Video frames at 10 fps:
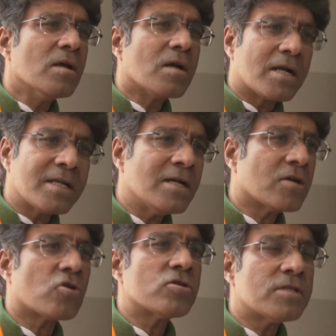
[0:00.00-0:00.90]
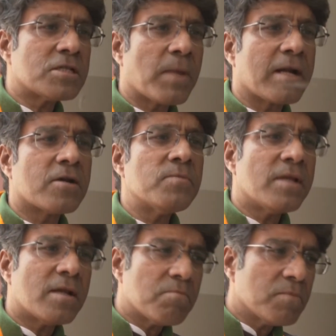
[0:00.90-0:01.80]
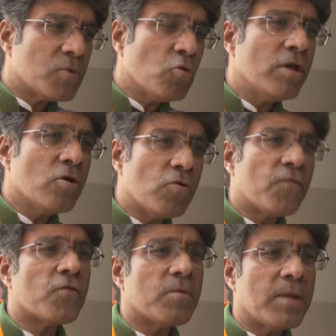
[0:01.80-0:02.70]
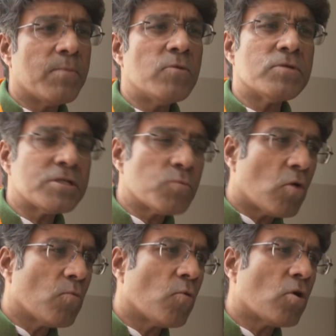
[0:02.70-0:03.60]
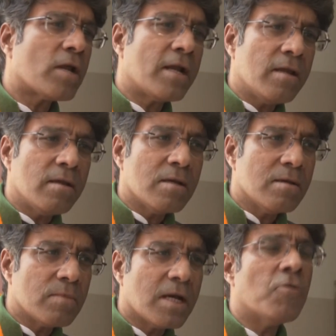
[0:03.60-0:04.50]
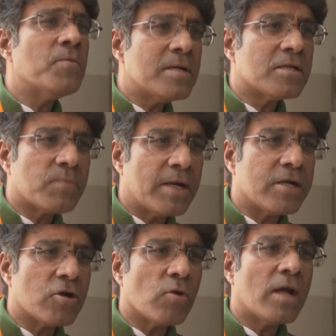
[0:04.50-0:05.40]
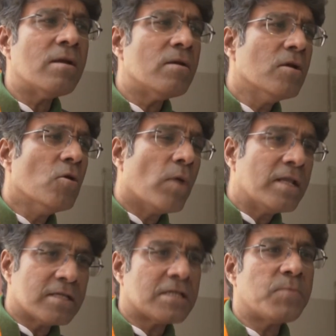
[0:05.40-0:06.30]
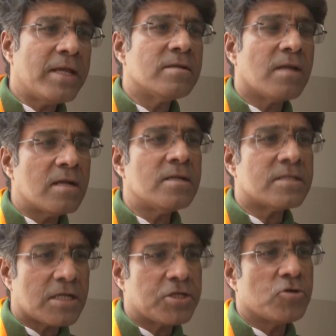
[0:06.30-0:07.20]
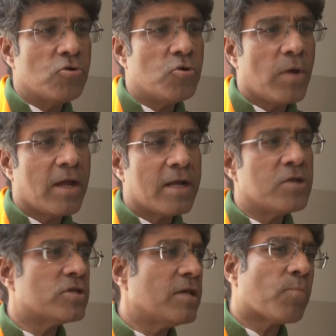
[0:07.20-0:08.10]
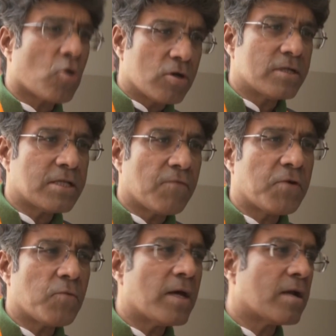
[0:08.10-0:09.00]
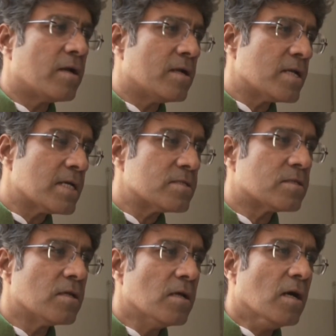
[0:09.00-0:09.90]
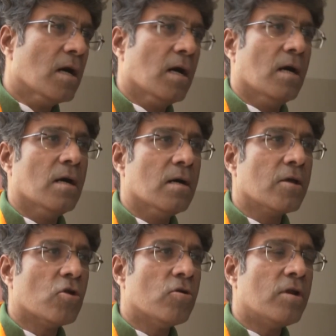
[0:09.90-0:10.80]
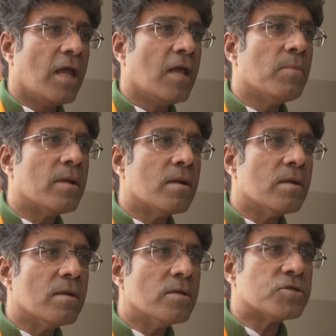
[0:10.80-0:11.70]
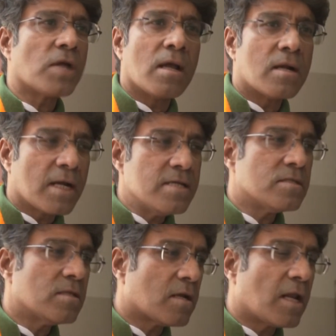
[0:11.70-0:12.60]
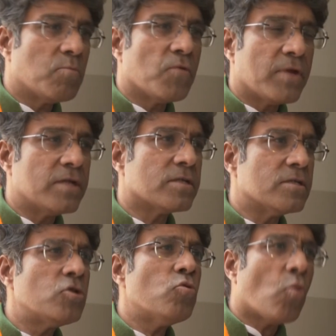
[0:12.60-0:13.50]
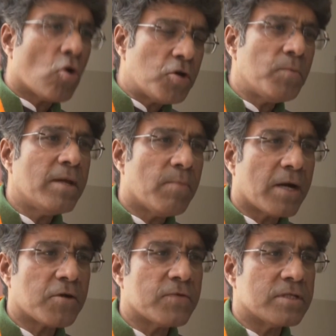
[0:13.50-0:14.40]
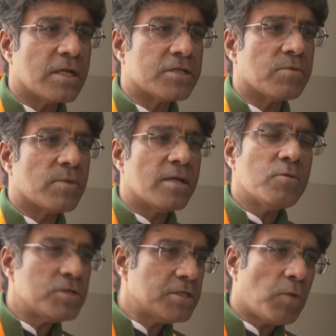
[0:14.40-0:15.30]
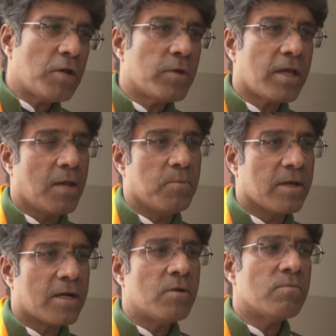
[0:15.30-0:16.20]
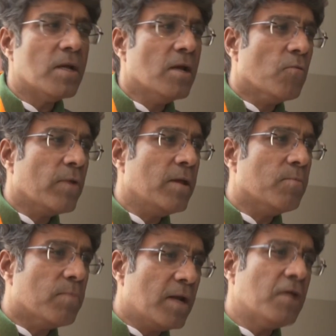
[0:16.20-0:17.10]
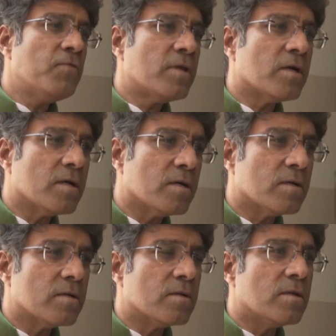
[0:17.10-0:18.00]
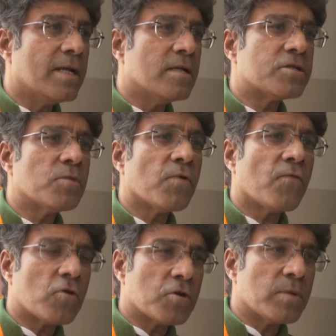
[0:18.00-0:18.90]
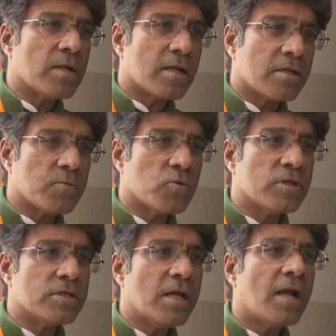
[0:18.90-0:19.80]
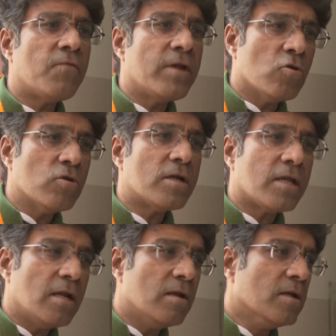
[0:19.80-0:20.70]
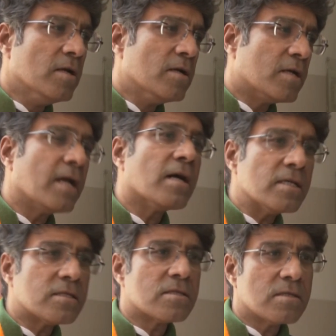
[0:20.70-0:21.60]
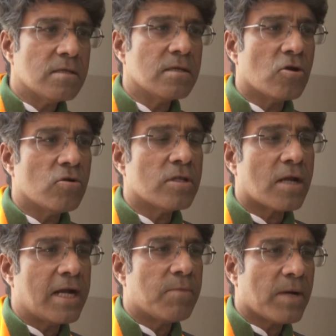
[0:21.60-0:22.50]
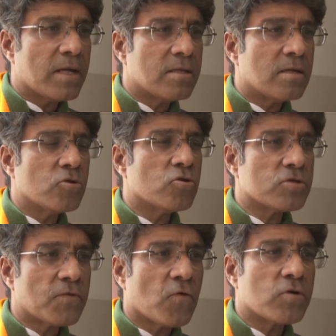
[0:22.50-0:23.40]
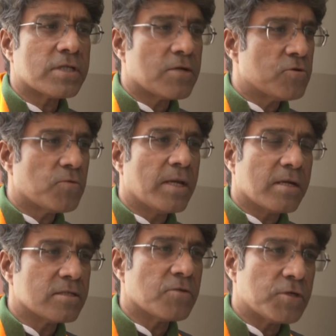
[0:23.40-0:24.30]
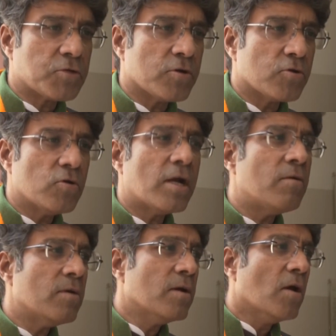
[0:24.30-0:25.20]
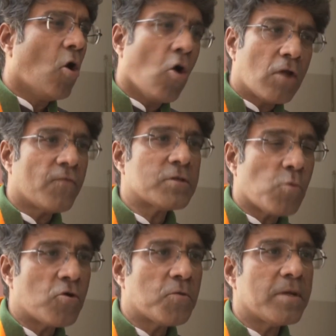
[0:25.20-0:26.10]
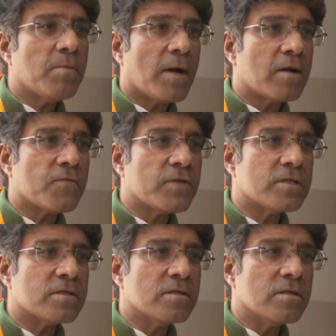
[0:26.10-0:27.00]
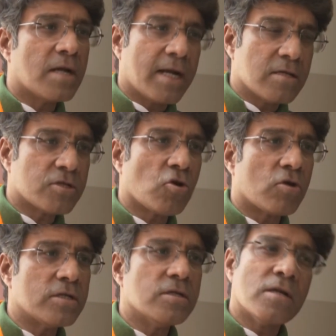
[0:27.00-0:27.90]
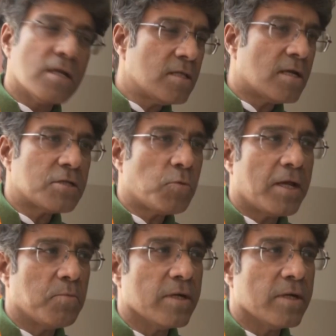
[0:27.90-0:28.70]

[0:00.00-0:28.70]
cutting across the spectrum. They're doing good for the people, which is what any government is meant to do. And when this is being done in such a good way, and you see progress everywhere, and India's uh, you know, name and shine, rise in the realm of nations, you want to be a part of this nation building, which is why we came here. And we believe in the leadership of Honorable Narendra Modi ji, and we know that he'll take us, you know, in the right path till 2047 to make us a Guru. And all of us want to be a part of this great historic journey, and that is why I'm